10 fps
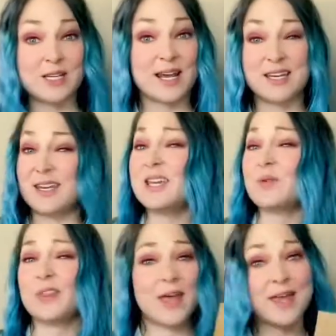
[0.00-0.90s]
technique
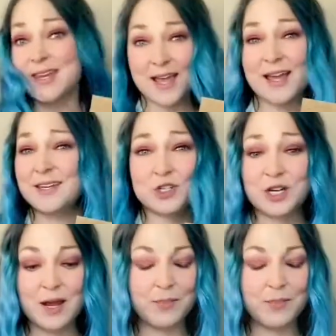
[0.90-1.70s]
with any kind of shape.